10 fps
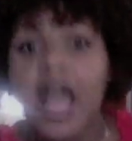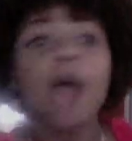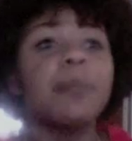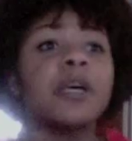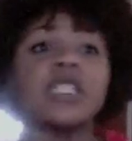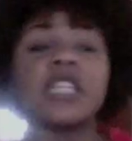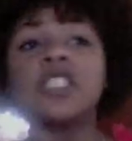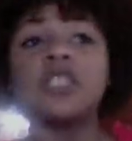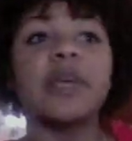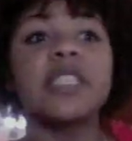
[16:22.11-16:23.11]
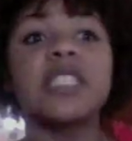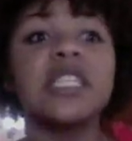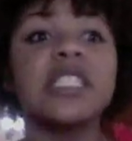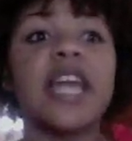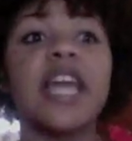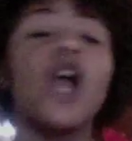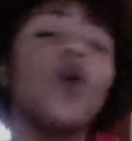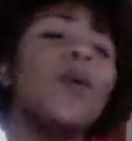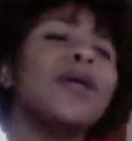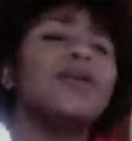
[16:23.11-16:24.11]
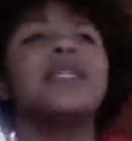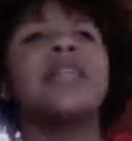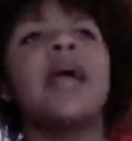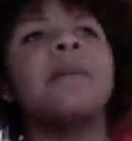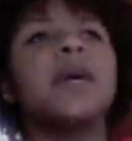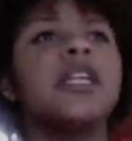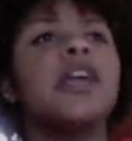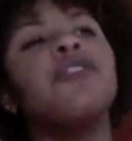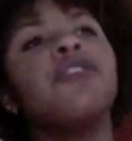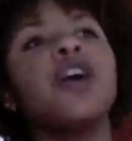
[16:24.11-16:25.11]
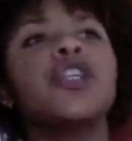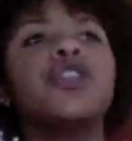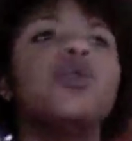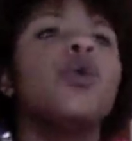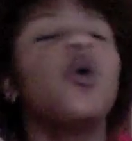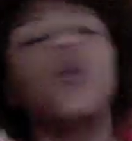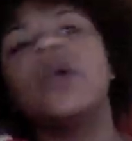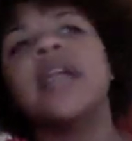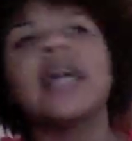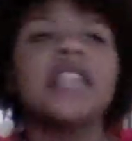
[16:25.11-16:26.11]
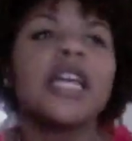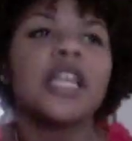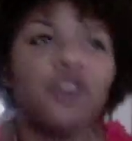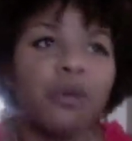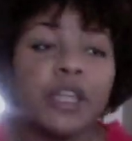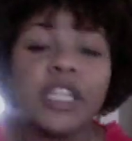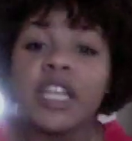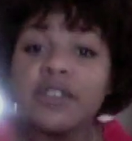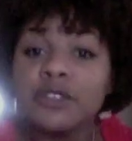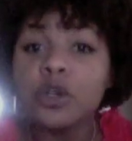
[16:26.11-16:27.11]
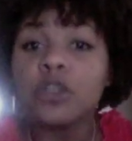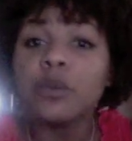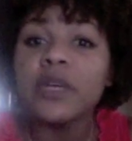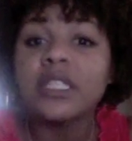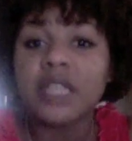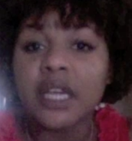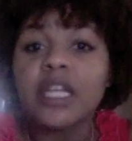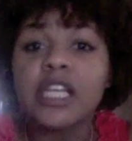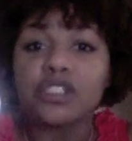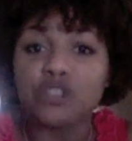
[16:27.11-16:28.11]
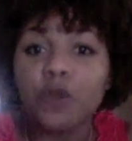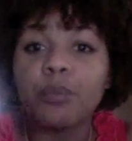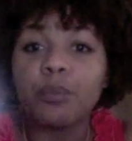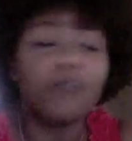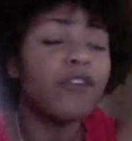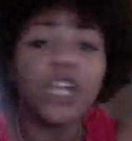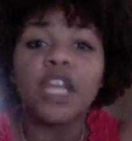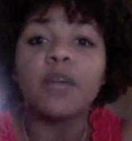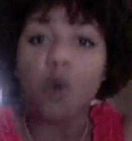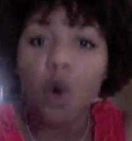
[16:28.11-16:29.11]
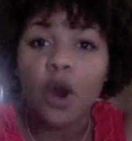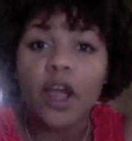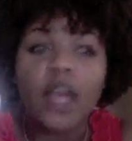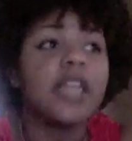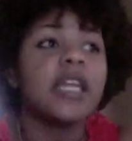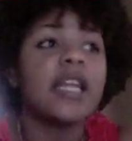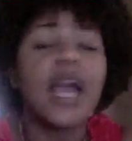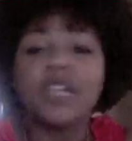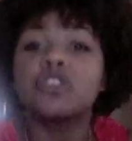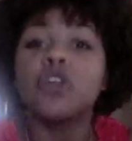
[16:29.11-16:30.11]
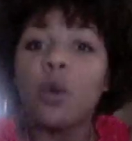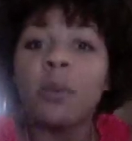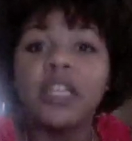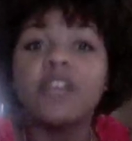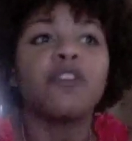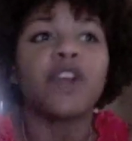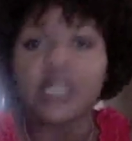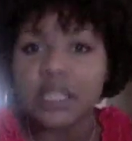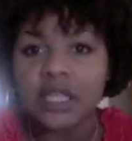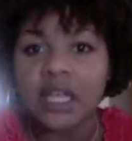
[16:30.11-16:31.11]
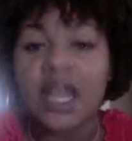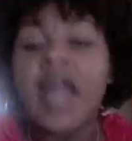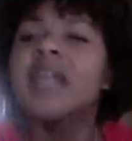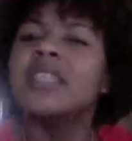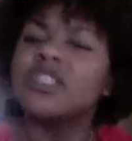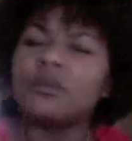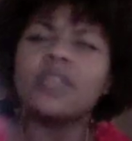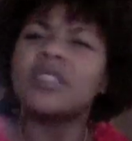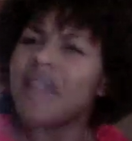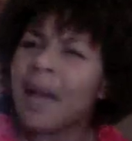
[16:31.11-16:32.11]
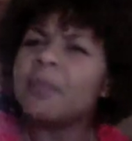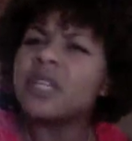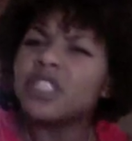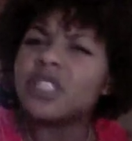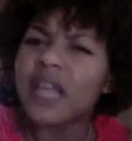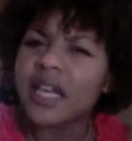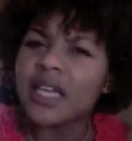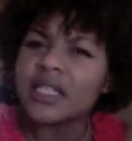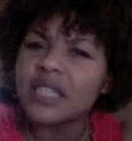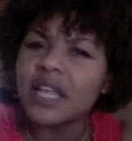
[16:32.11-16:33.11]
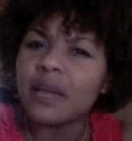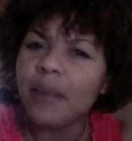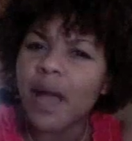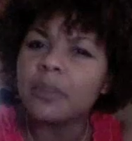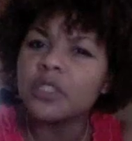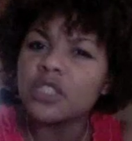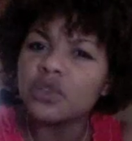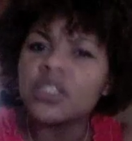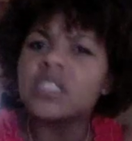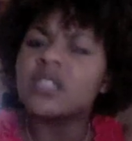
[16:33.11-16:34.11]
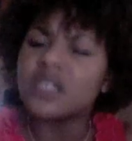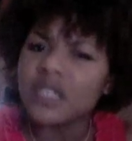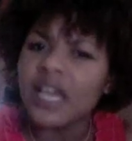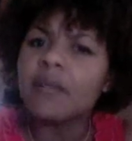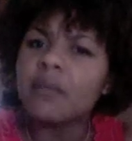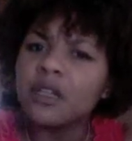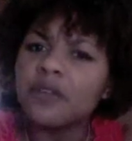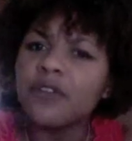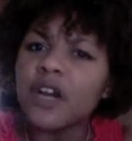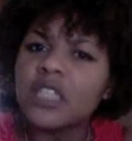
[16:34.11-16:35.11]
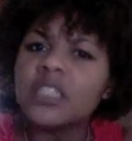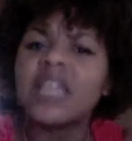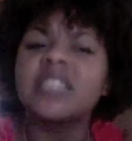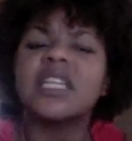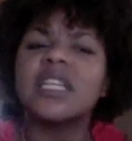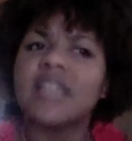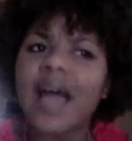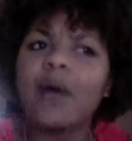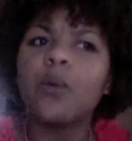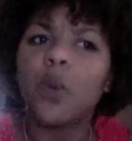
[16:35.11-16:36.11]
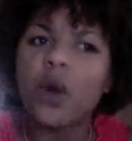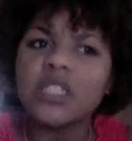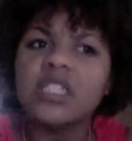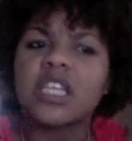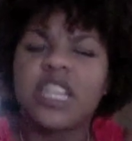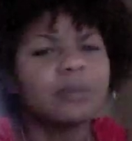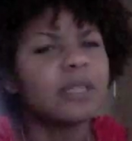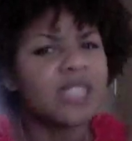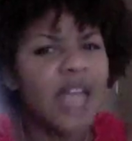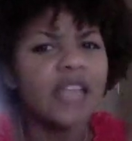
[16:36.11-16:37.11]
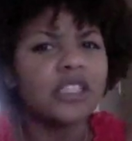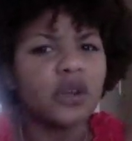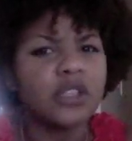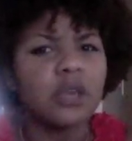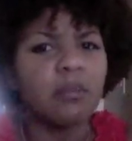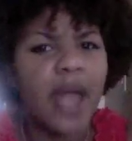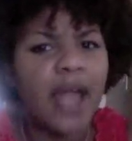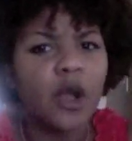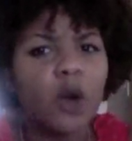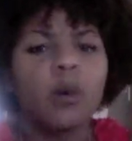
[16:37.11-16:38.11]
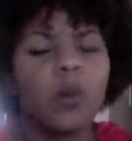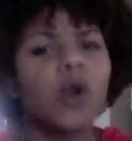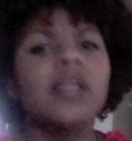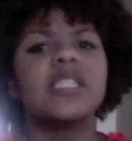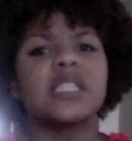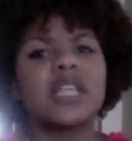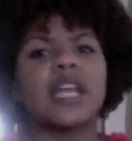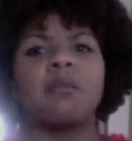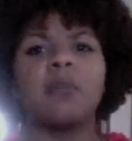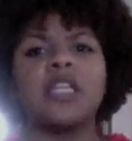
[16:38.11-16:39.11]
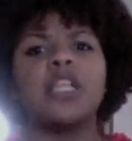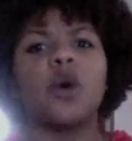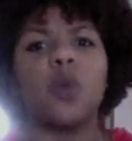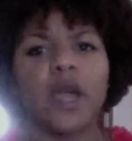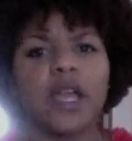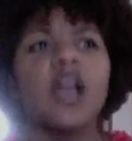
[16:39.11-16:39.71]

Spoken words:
Because he just basically said, we don't need that money. Fuck you. We not taking no money. Even though Louisiana is dirt fucking poor and has no money for anything. Did I mention that I can't stand Bobby Jindal? This is the same motherfucker that did not want to keep the tax on tobacco but wanted to take money away